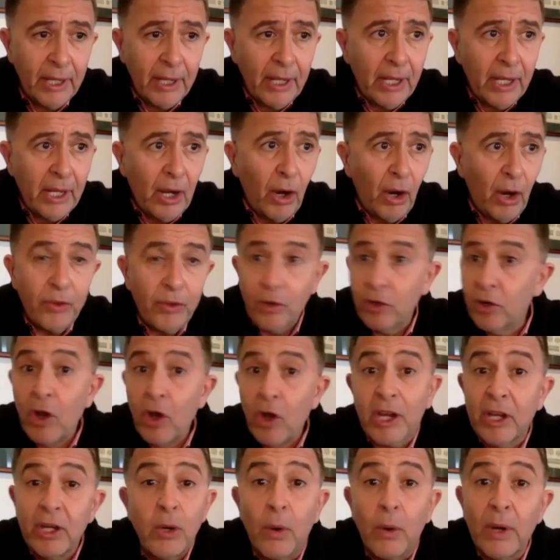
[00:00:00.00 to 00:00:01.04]
I thought I
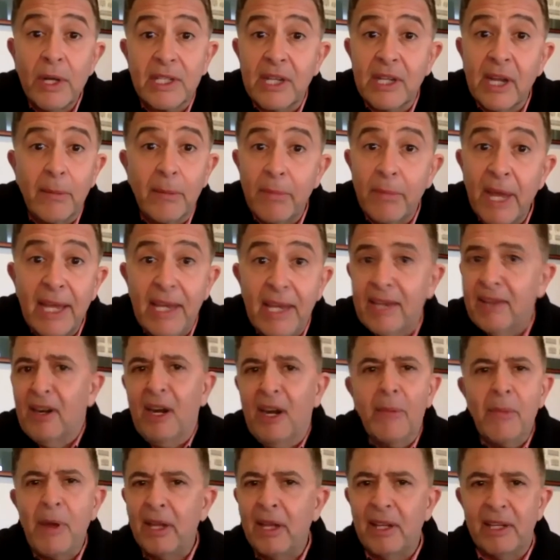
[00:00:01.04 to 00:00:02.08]
can always come back here.
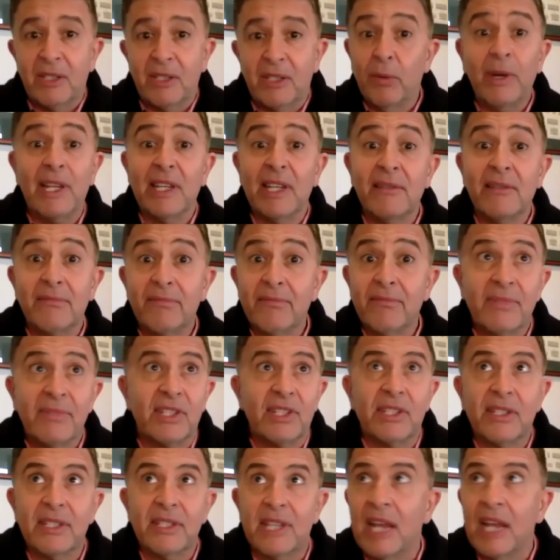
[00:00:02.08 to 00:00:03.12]
I'm only
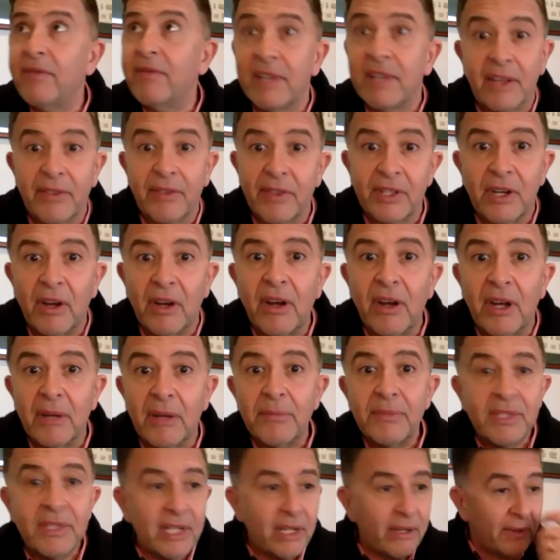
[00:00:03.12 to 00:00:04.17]
27 at the time,
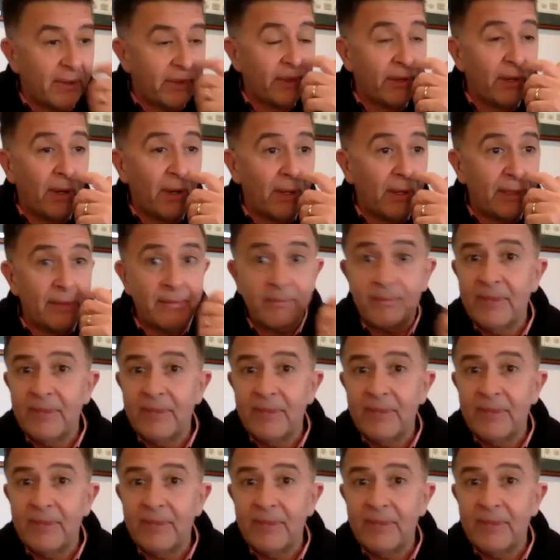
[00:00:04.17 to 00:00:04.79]
so I thought,